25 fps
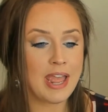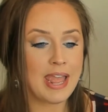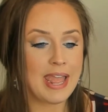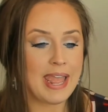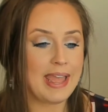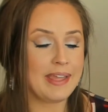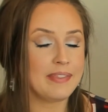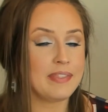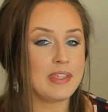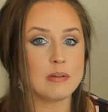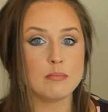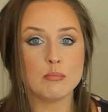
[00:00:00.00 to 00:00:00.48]

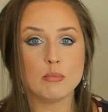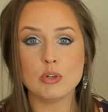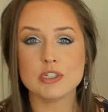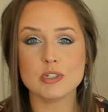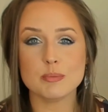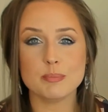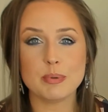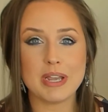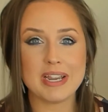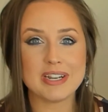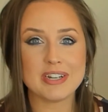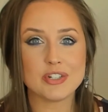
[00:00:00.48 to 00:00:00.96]
and then
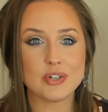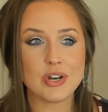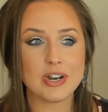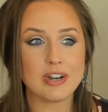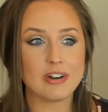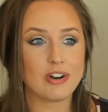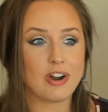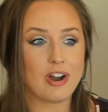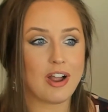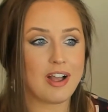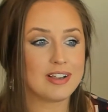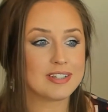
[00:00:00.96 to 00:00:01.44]
multiply straight
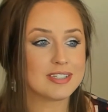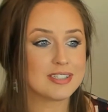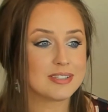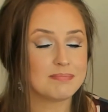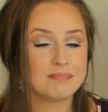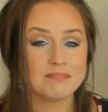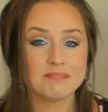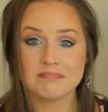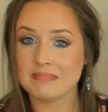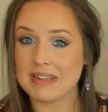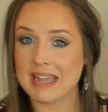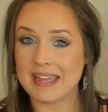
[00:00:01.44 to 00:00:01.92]
across,
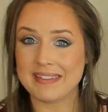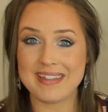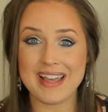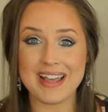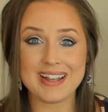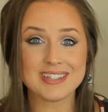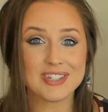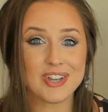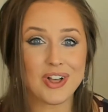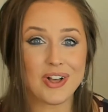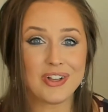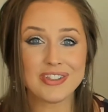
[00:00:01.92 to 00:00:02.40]
and
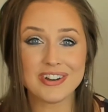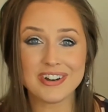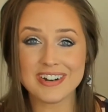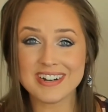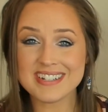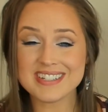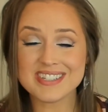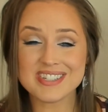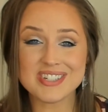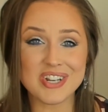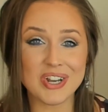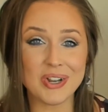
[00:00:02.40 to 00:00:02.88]
that's all there
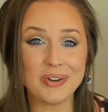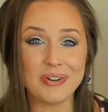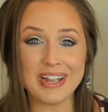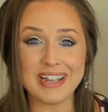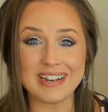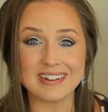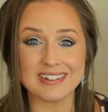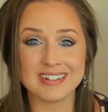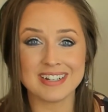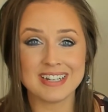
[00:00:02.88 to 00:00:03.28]
is to it.